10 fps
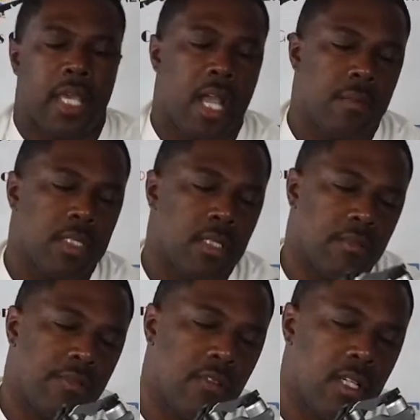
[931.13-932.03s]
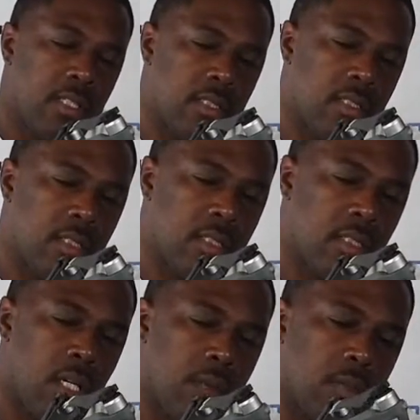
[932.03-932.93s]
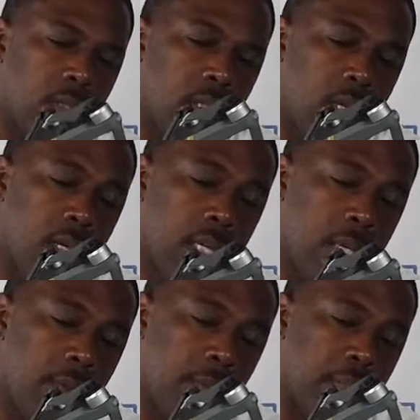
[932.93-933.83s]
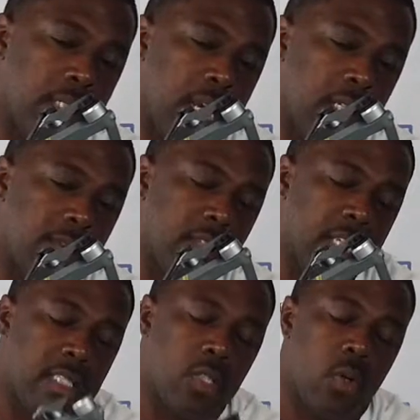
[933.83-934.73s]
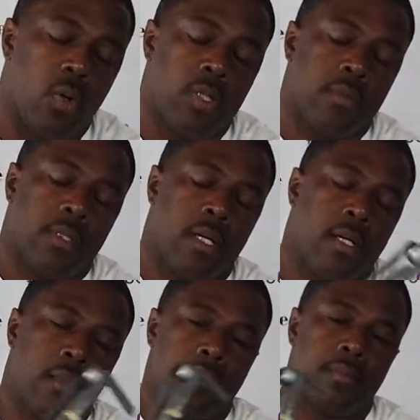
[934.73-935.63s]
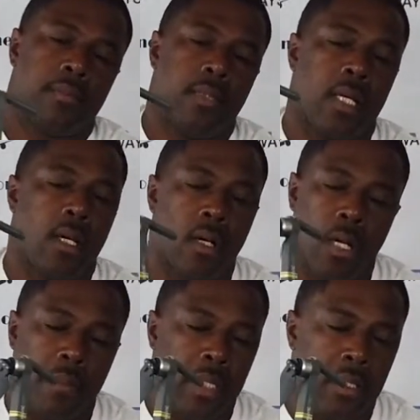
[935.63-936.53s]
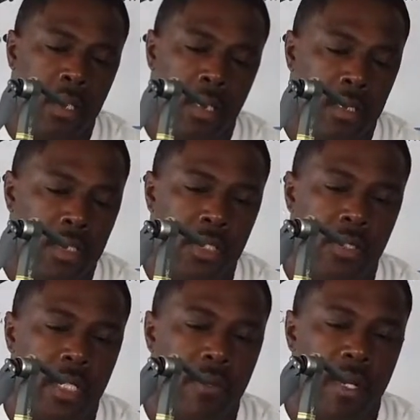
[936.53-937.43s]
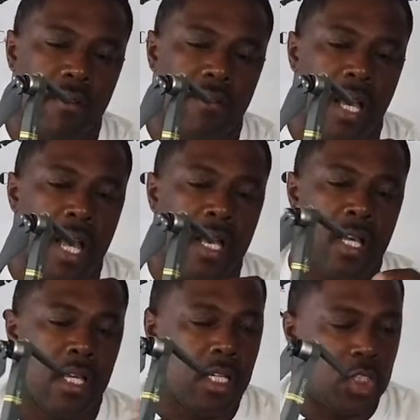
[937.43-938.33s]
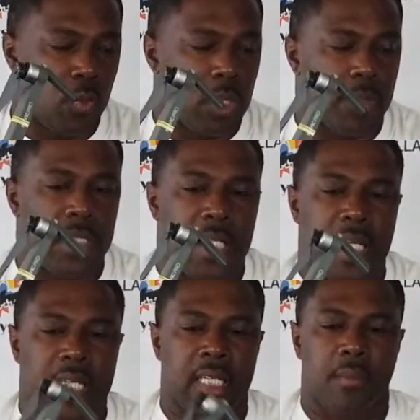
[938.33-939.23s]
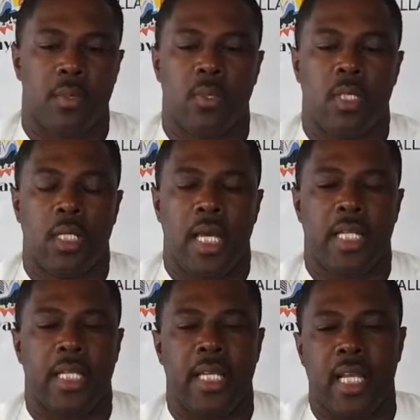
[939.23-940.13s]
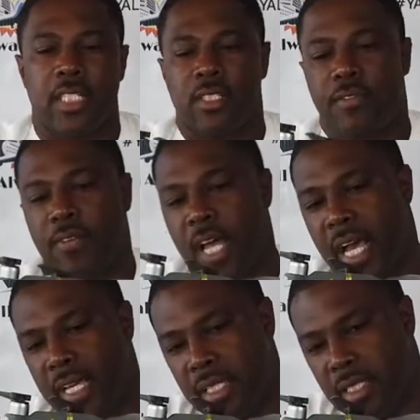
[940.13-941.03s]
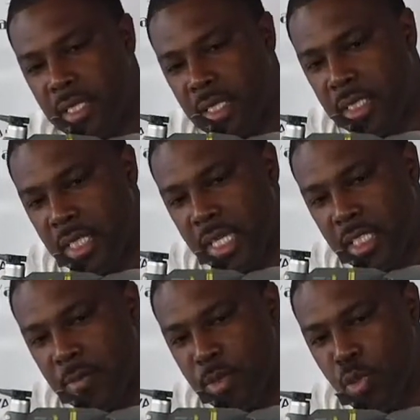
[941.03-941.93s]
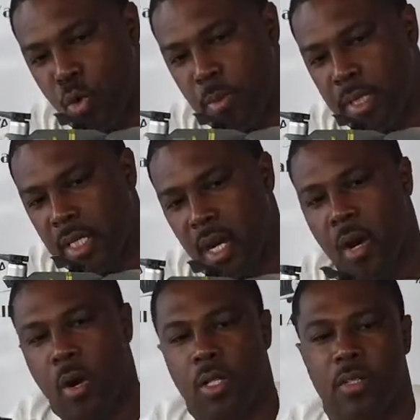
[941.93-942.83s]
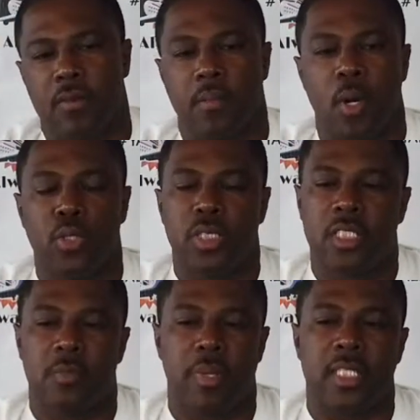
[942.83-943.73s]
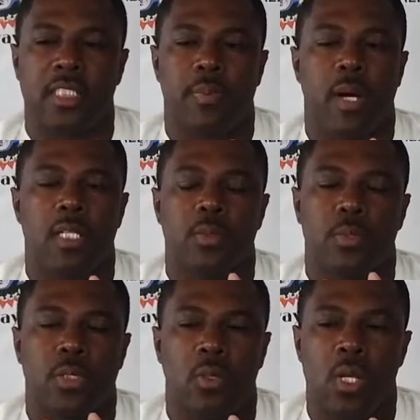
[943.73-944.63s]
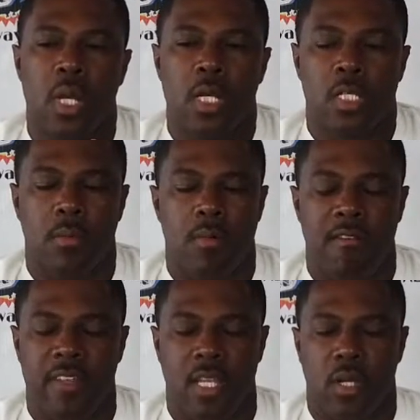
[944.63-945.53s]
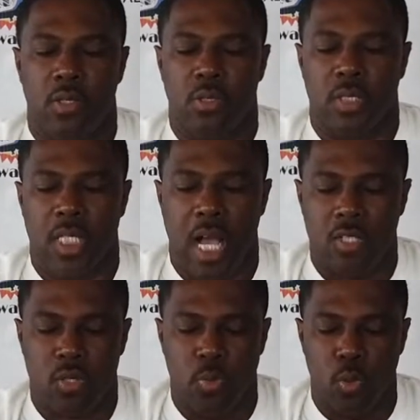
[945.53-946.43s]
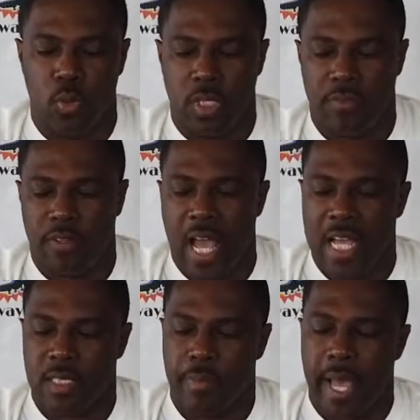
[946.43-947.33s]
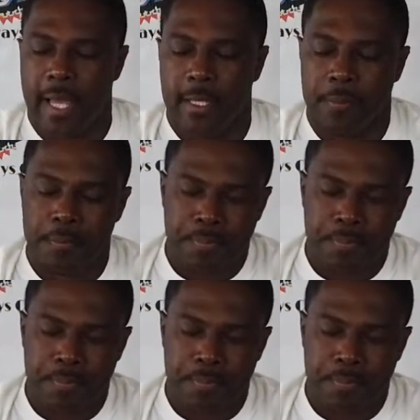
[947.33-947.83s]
Camera's in the front, so you always want to keep your protective lens on at all. I mean, until you get ready to fly, because you want to protect that gimbal. And again, as you're flying, this thing is absorbing all of the motion as best as possible. So some of my videos, you'll see how smooth it flies back.